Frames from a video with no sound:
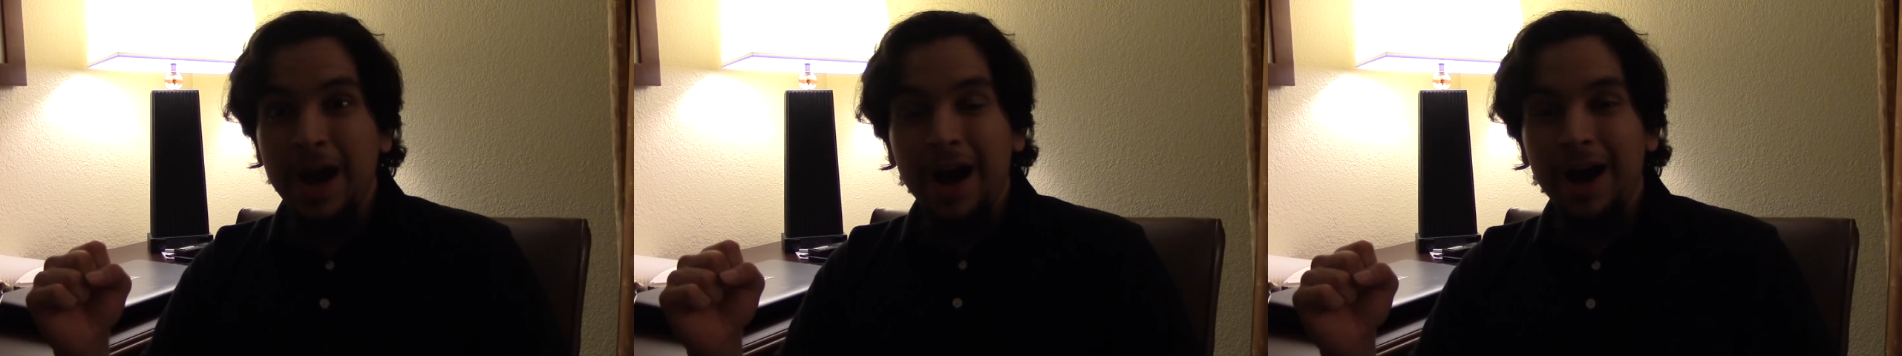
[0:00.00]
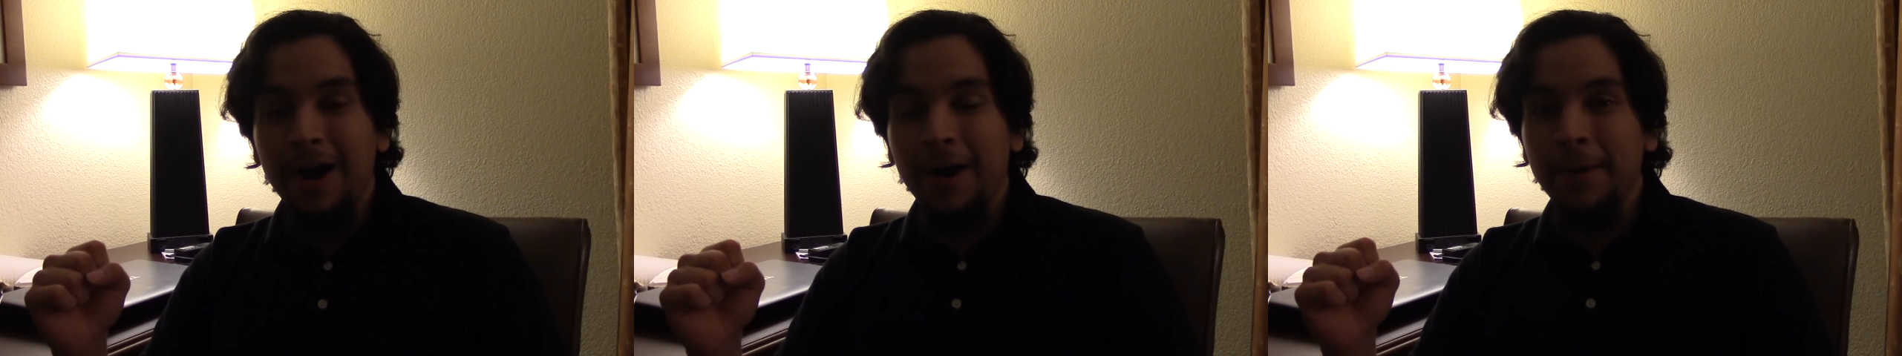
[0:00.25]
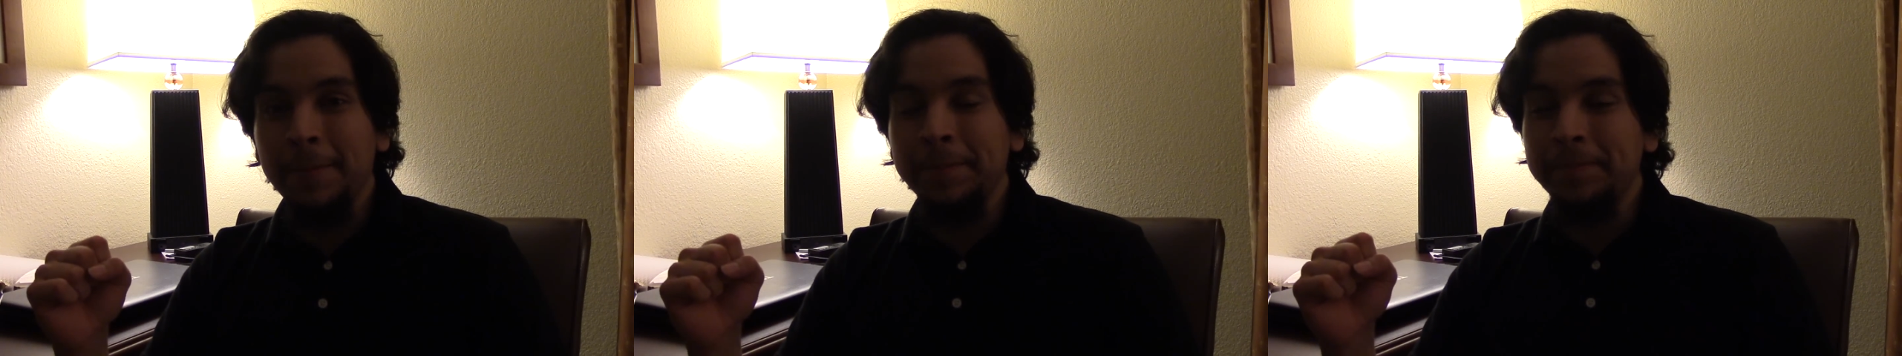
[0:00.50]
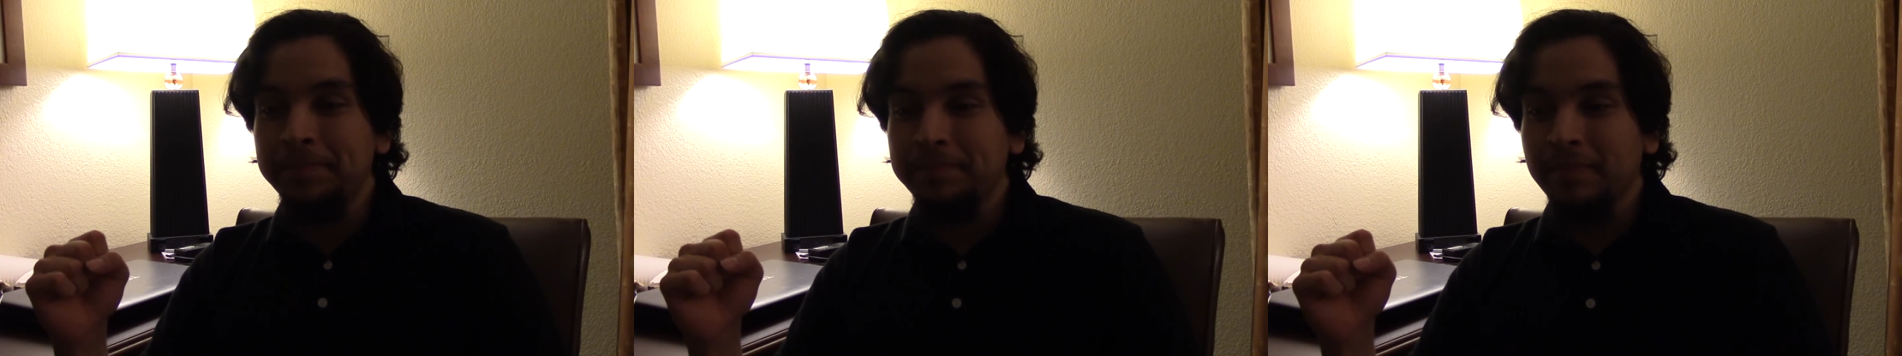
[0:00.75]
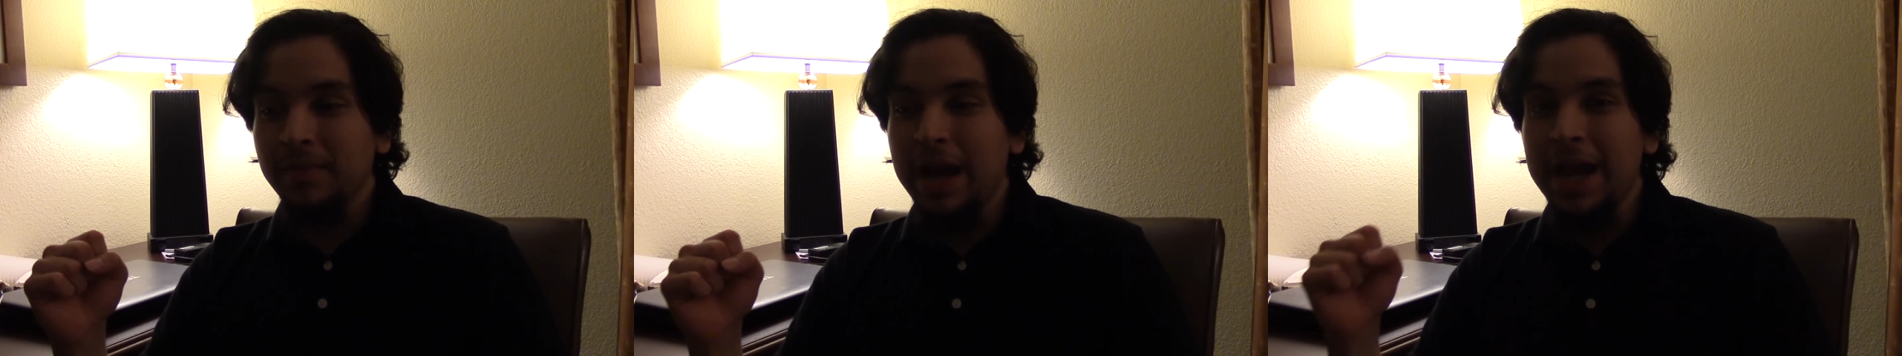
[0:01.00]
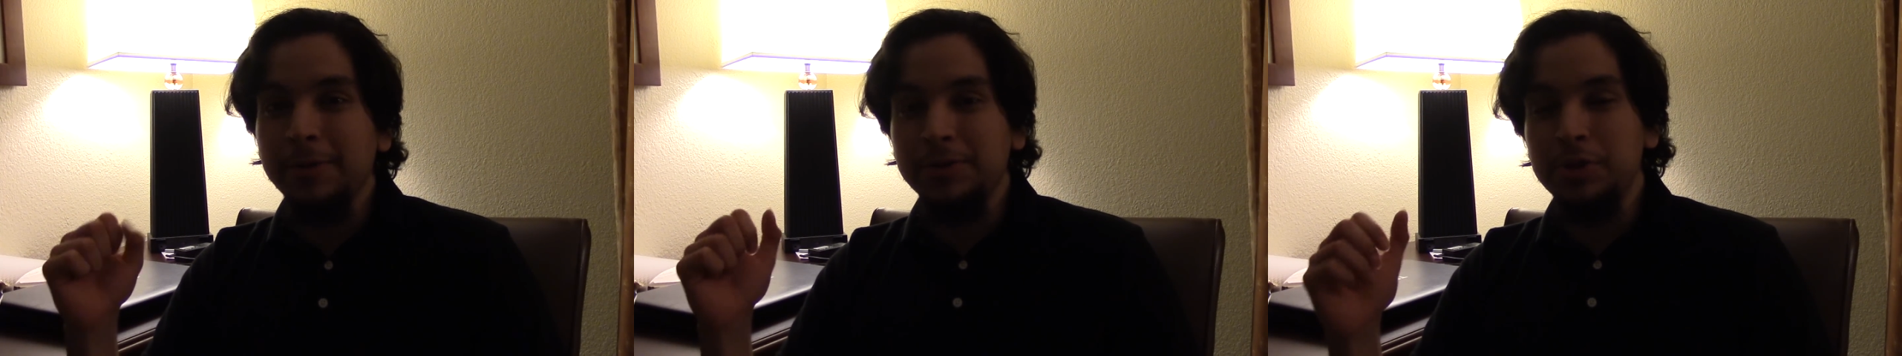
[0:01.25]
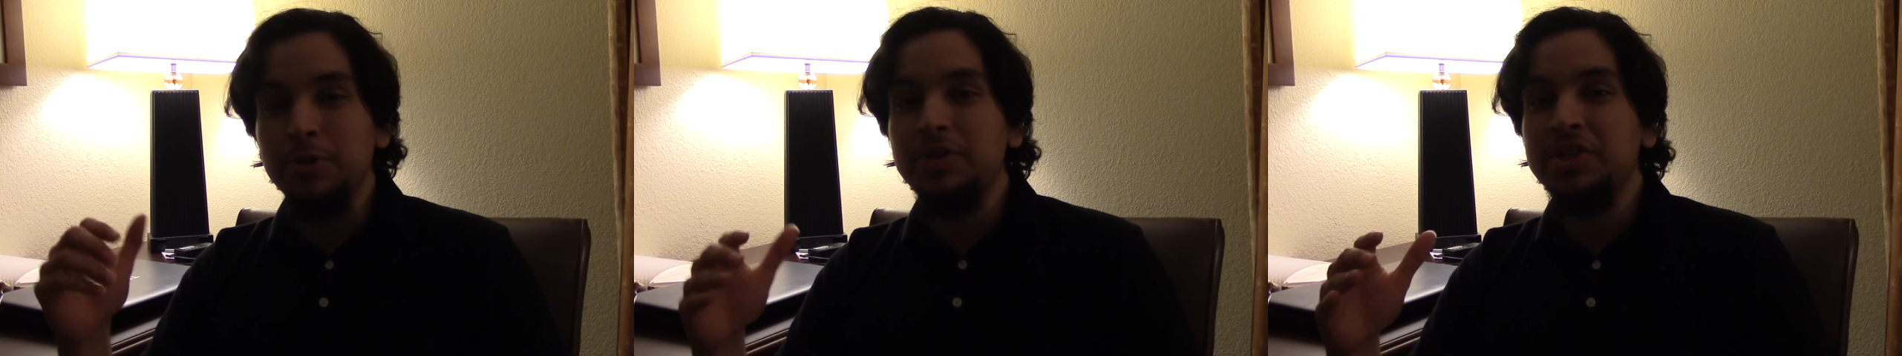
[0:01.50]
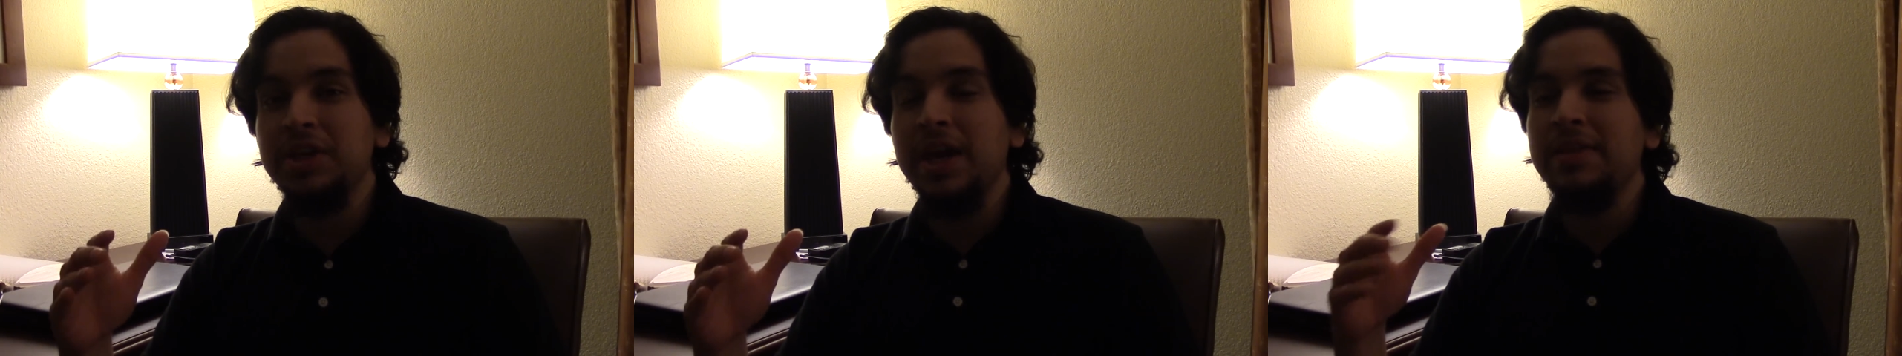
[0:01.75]
I do
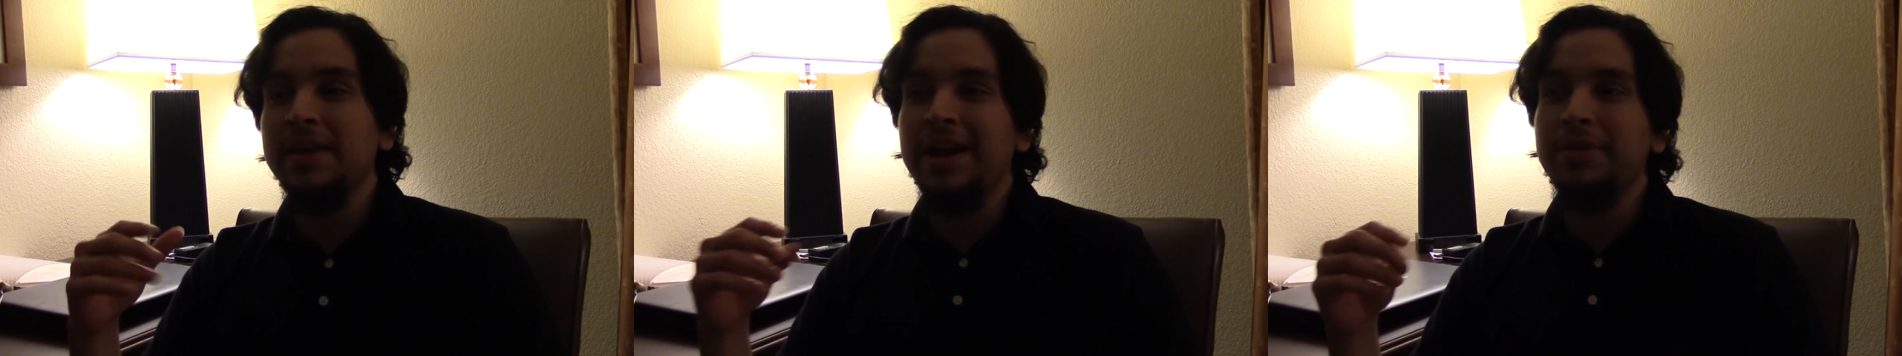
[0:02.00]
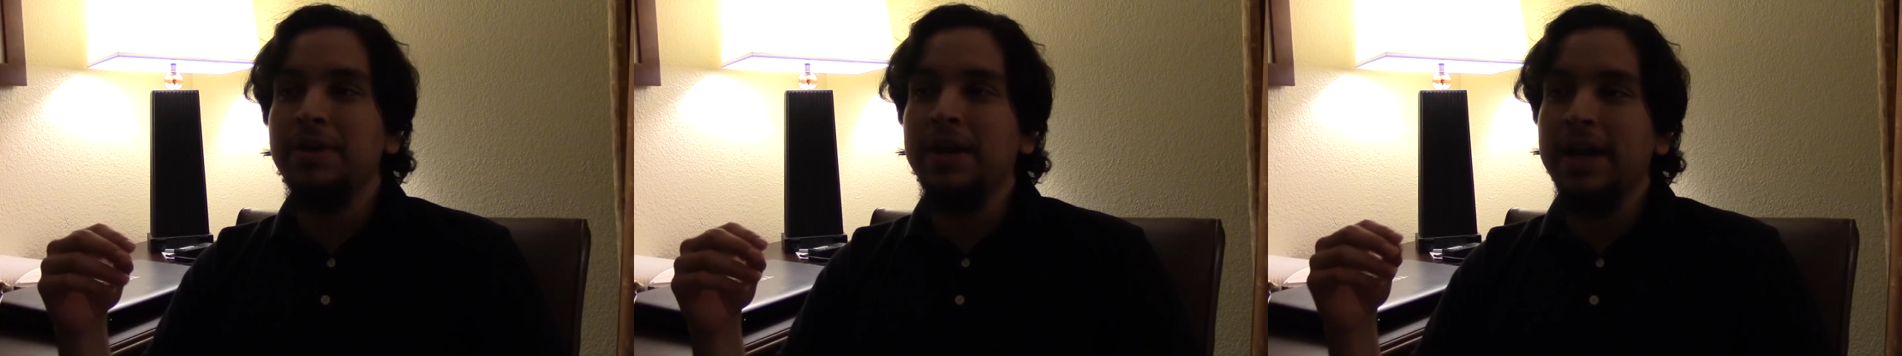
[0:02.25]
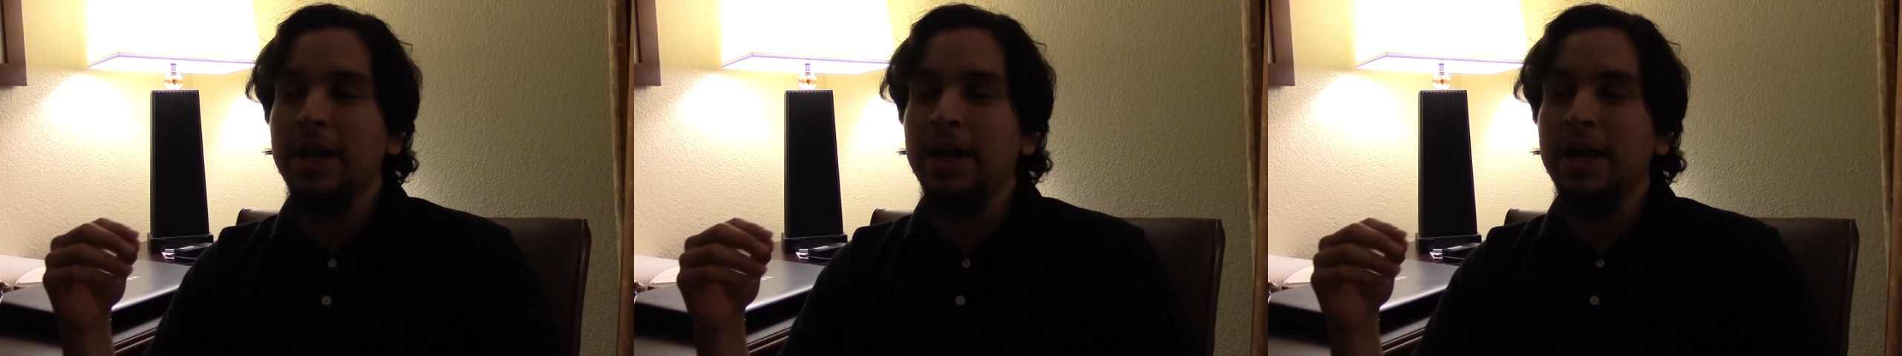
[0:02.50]
say that I think I